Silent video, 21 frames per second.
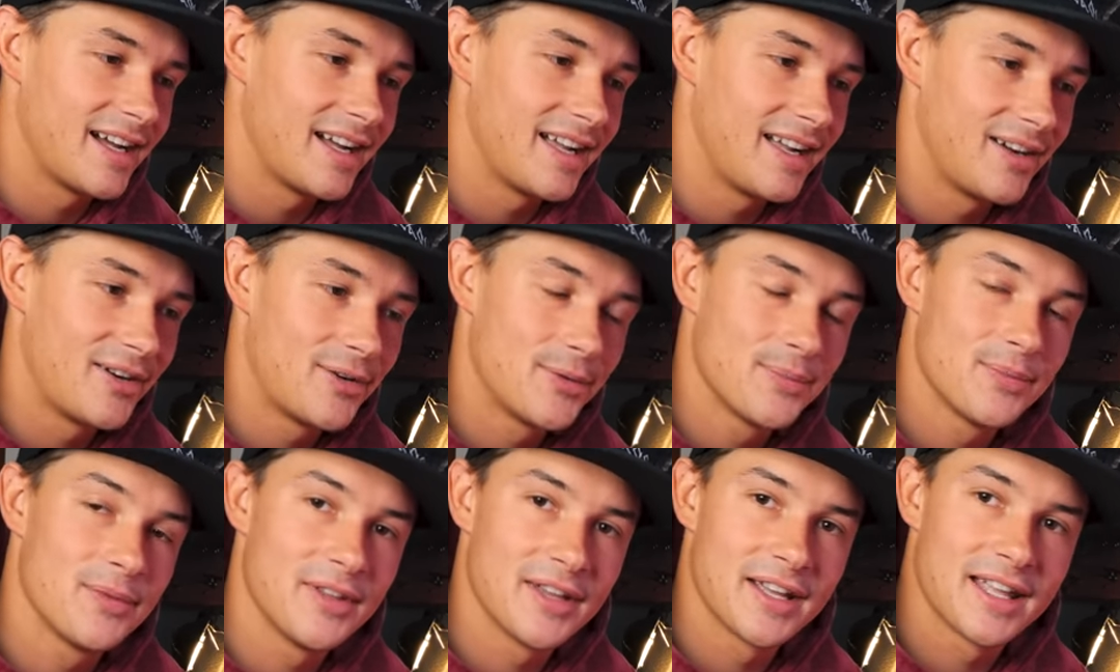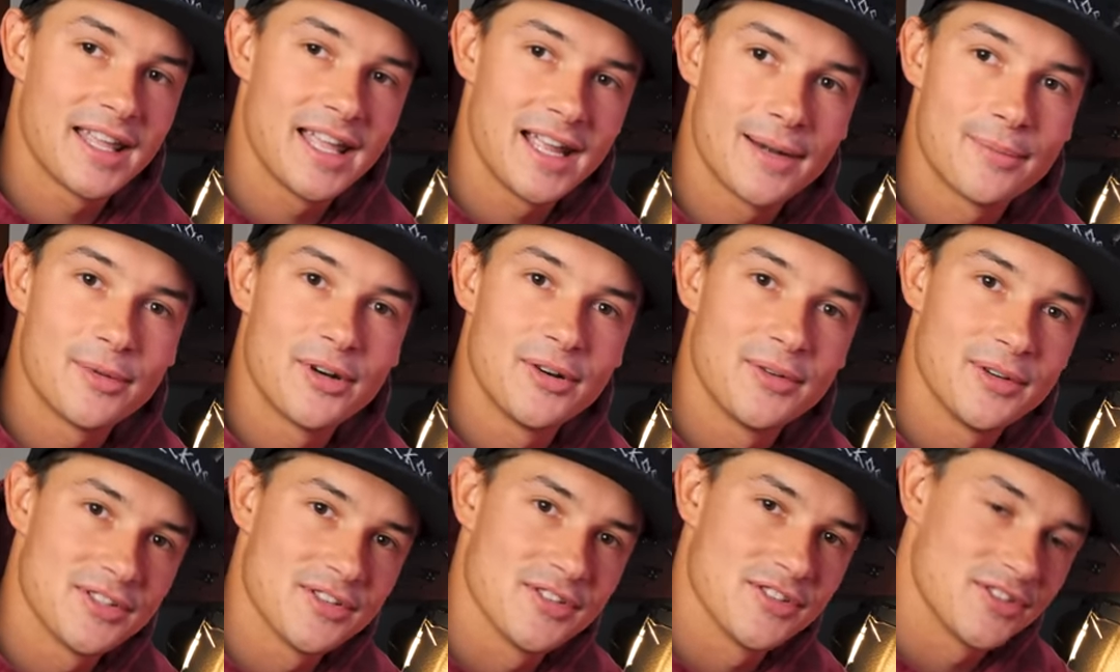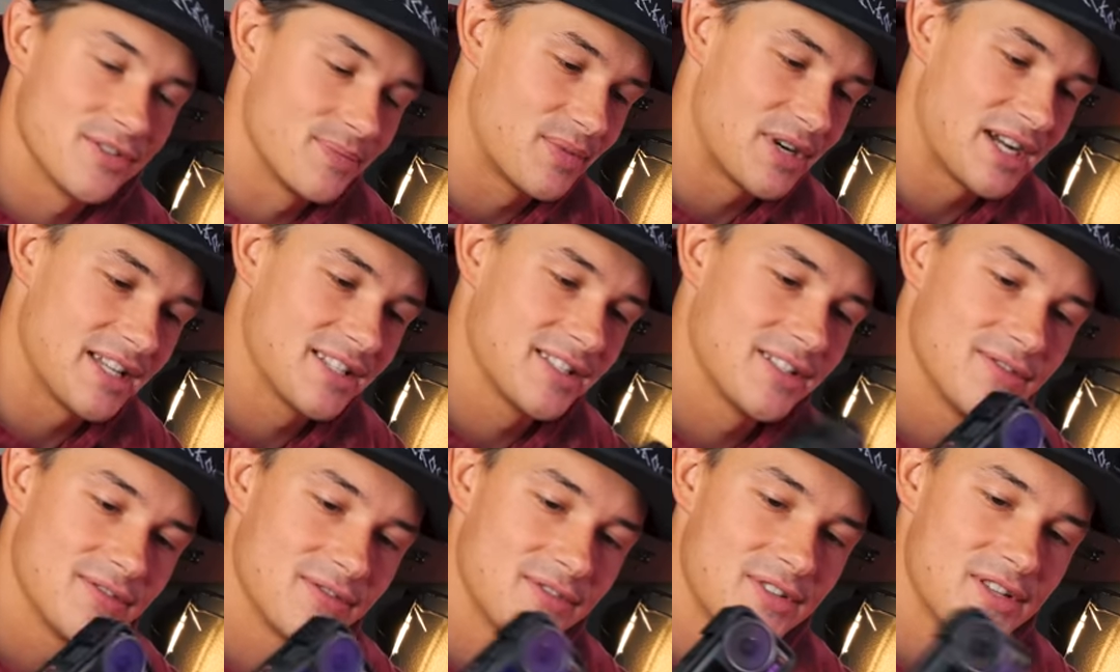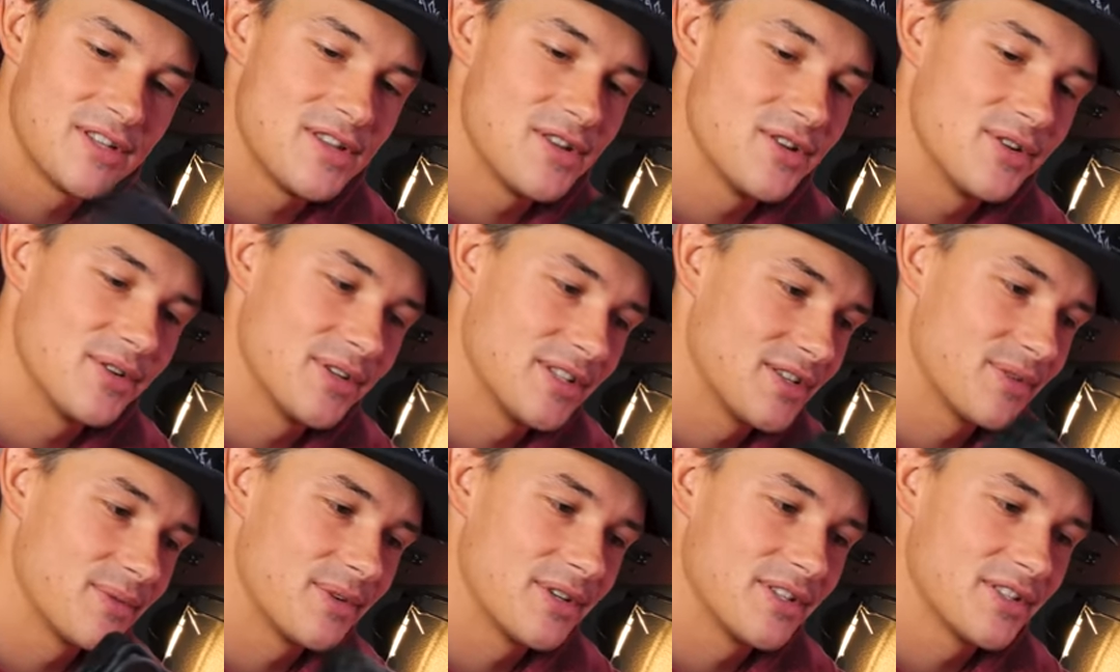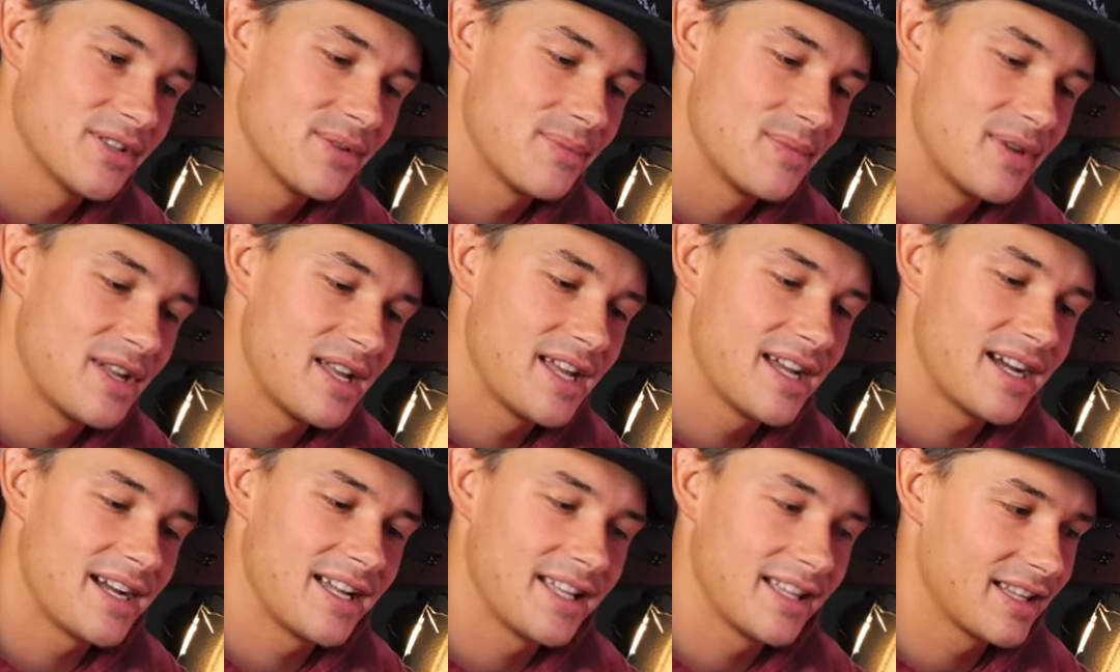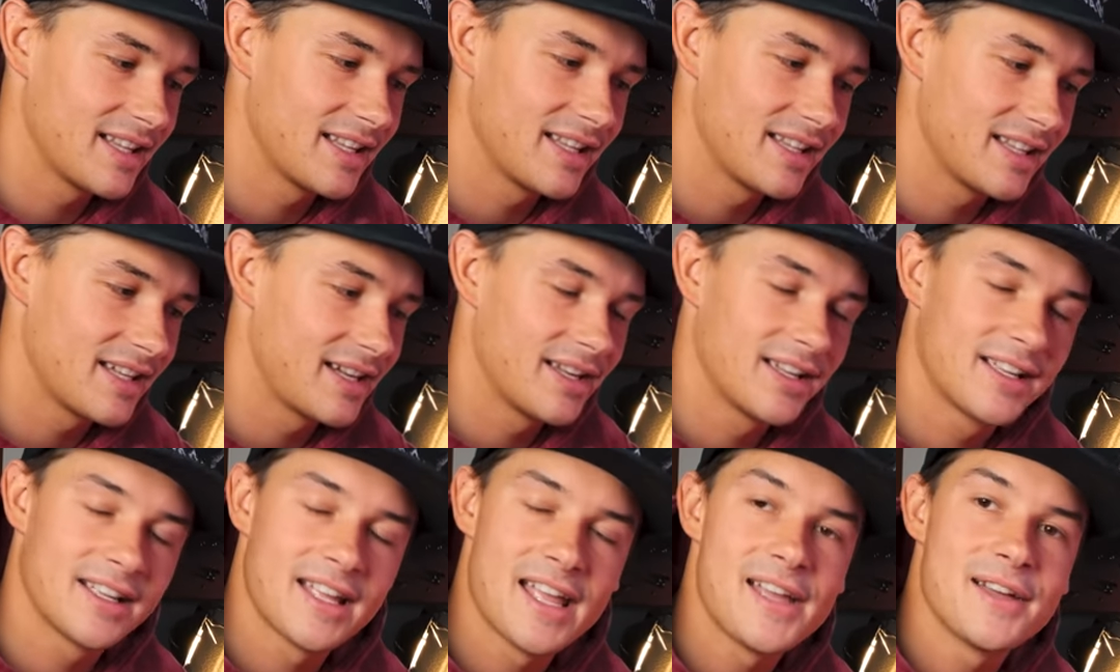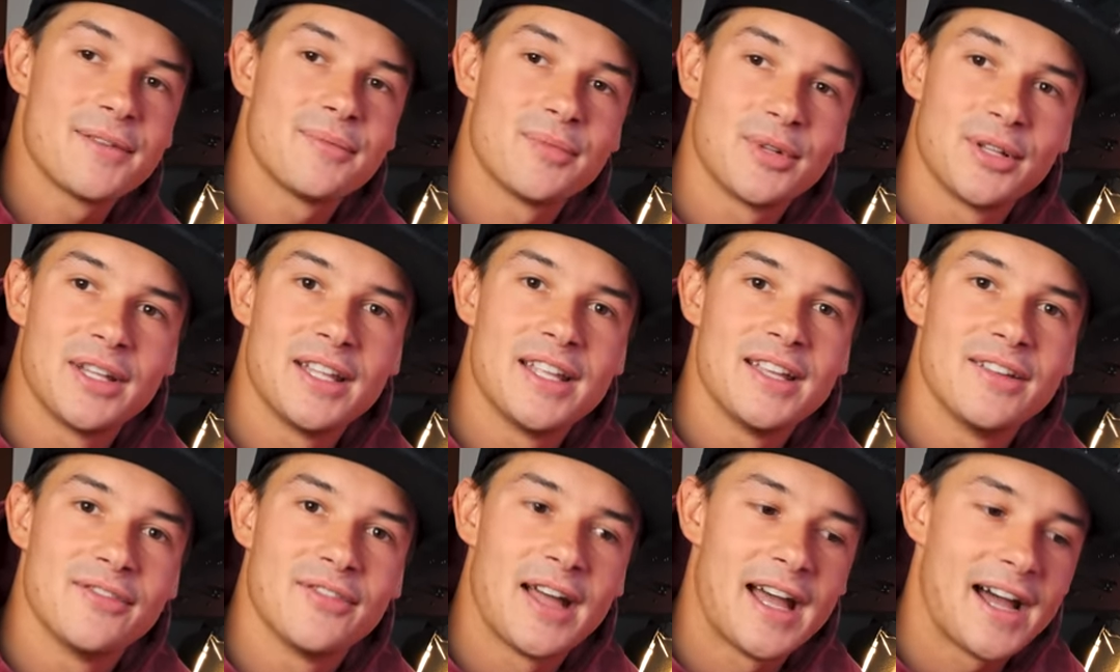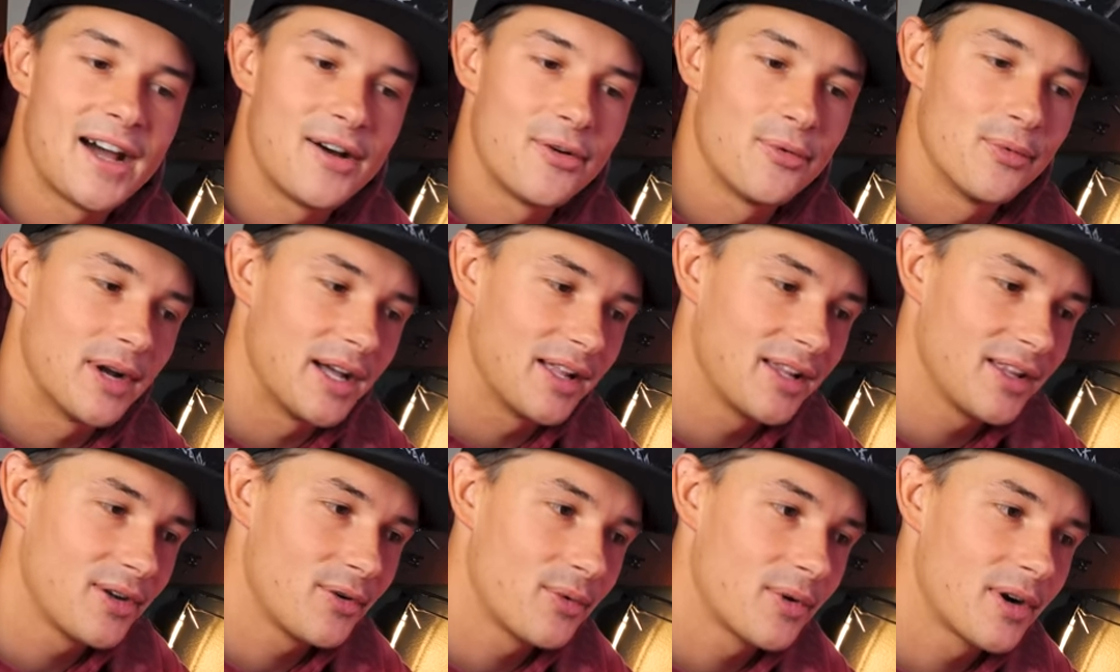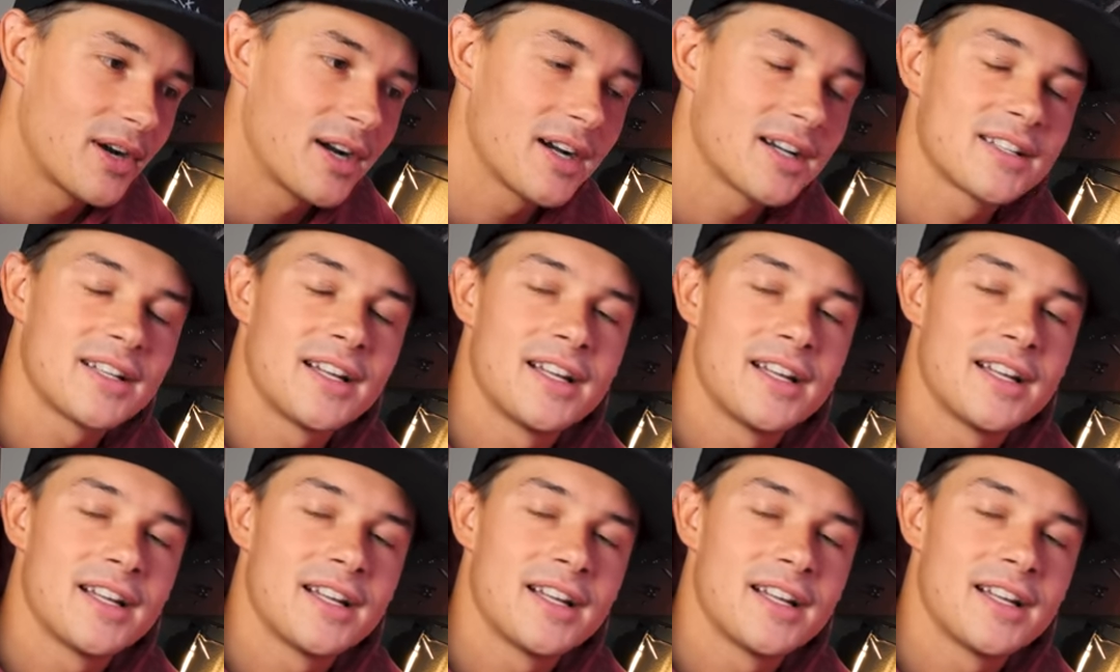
I hope the camera was as impressive to you as it was to me. I, I can't believe how well it worked.